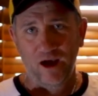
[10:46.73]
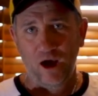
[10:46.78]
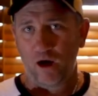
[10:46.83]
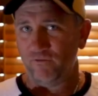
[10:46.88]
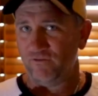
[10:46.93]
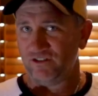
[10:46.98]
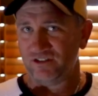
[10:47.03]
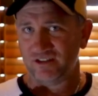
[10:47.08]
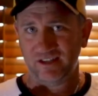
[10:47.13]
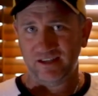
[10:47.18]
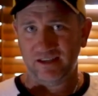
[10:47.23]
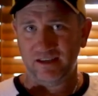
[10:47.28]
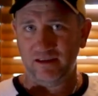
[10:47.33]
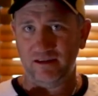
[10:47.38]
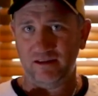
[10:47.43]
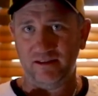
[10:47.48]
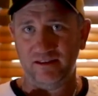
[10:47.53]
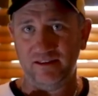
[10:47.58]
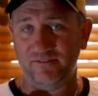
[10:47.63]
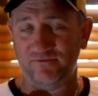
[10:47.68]

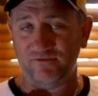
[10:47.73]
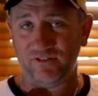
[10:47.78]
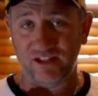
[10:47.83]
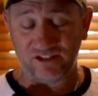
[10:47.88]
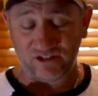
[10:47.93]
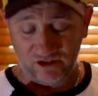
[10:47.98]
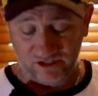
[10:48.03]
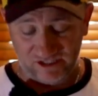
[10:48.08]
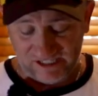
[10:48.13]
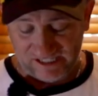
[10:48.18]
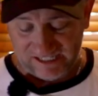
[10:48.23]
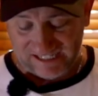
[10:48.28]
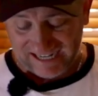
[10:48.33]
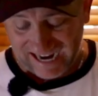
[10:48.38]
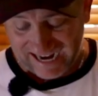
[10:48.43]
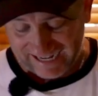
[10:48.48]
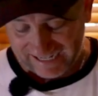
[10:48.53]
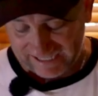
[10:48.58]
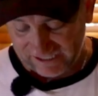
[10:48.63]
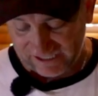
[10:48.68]
Obviously, it's got
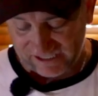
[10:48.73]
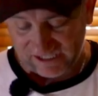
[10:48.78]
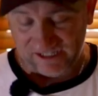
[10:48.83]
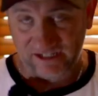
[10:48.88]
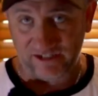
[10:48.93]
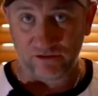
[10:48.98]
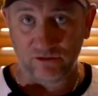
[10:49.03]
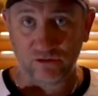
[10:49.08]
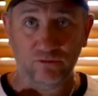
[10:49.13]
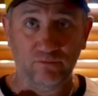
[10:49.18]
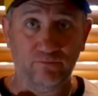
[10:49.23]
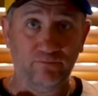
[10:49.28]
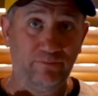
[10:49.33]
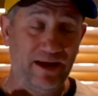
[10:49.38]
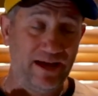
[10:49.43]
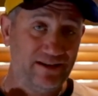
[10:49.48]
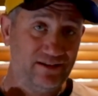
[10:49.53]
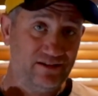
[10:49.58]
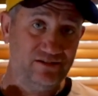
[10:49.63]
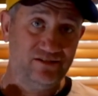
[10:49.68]
stainless steel
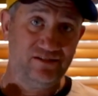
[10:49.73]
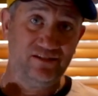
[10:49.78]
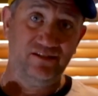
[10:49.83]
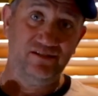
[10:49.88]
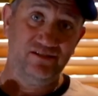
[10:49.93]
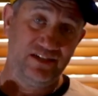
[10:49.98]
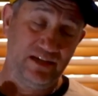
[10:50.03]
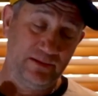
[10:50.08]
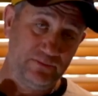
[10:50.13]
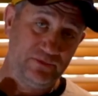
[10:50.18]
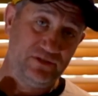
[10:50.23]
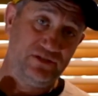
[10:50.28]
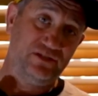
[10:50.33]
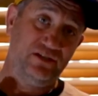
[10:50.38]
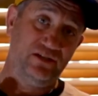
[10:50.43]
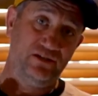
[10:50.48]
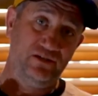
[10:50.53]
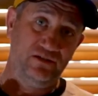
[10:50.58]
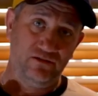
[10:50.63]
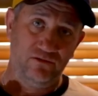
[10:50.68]
buttons and zips
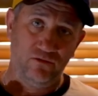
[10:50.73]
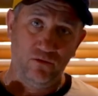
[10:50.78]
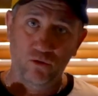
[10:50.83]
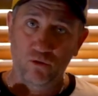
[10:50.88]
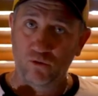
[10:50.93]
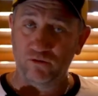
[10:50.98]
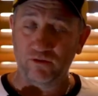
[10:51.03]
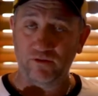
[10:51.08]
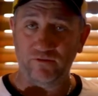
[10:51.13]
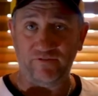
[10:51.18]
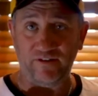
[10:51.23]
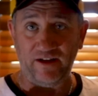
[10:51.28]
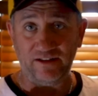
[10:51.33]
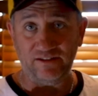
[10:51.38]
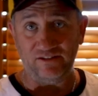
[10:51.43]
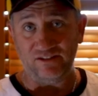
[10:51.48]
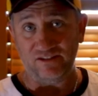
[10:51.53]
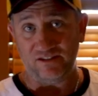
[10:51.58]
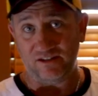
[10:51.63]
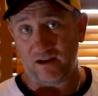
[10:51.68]
and all the
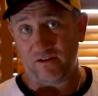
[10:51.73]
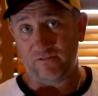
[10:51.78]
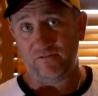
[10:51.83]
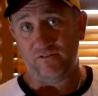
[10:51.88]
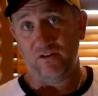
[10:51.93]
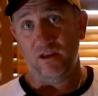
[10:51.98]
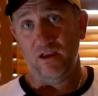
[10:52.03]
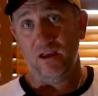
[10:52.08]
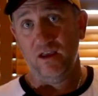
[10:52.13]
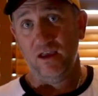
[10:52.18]
fun stuff.